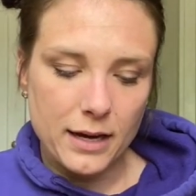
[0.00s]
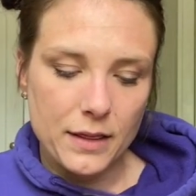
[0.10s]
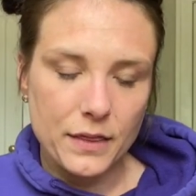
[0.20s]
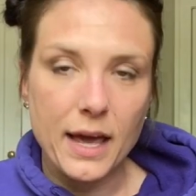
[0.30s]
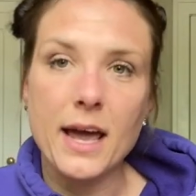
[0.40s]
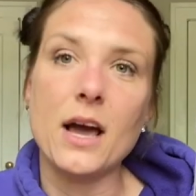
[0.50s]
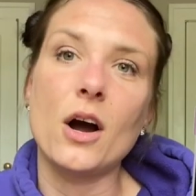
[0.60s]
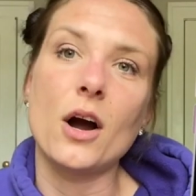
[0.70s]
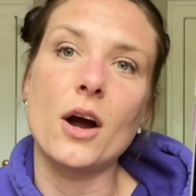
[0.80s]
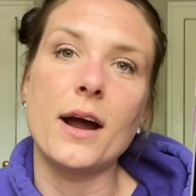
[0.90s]
They
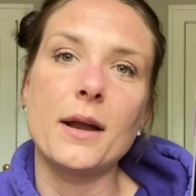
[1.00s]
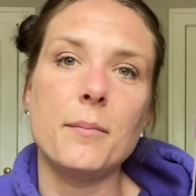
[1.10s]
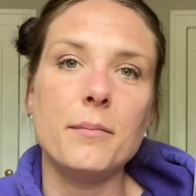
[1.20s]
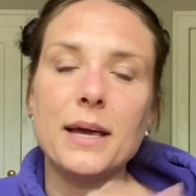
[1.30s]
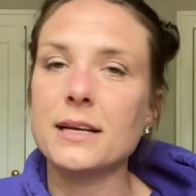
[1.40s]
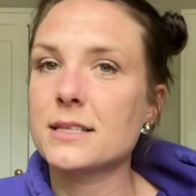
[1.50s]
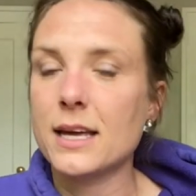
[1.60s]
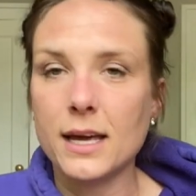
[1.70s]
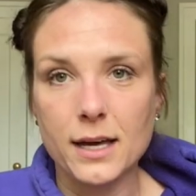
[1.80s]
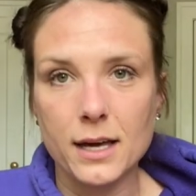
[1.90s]
are an
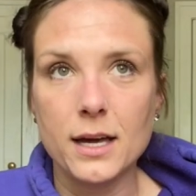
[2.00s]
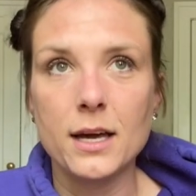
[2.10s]
amazing